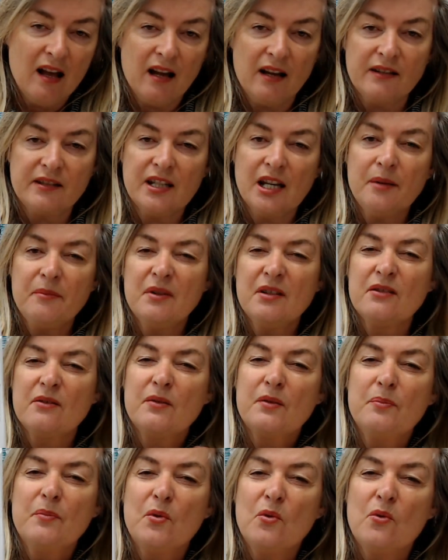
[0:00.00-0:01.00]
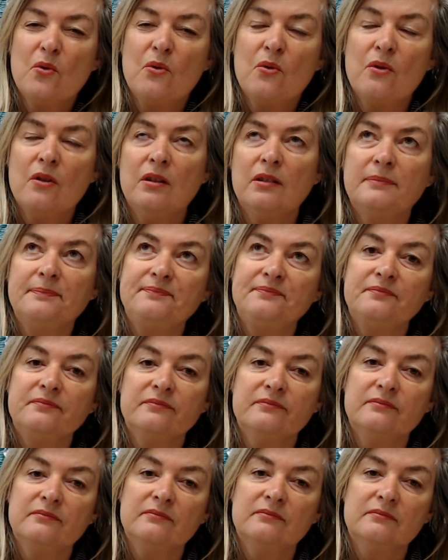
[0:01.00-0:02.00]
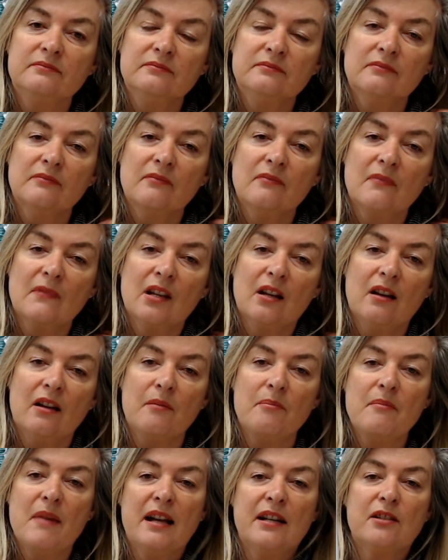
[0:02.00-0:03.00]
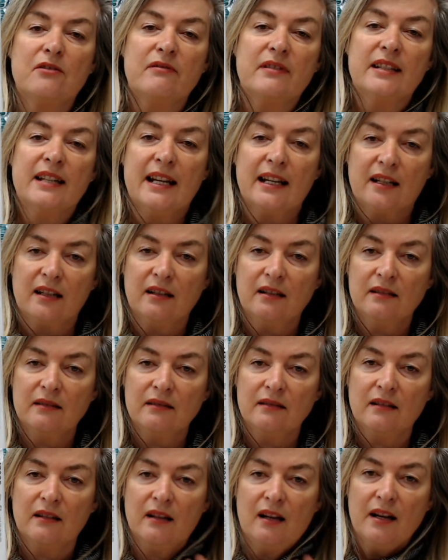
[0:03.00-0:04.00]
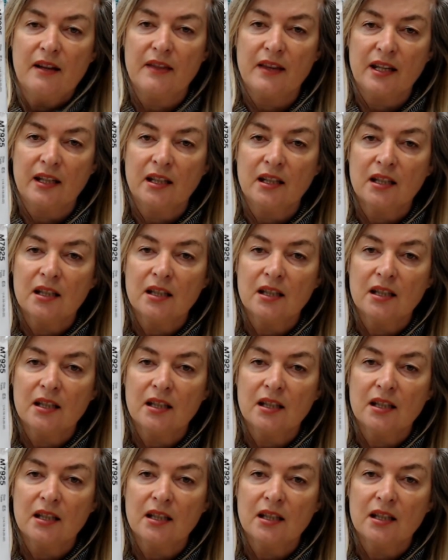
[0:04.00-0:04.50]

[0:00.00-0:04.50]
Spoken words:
Damien's was more mandarin neck, I think,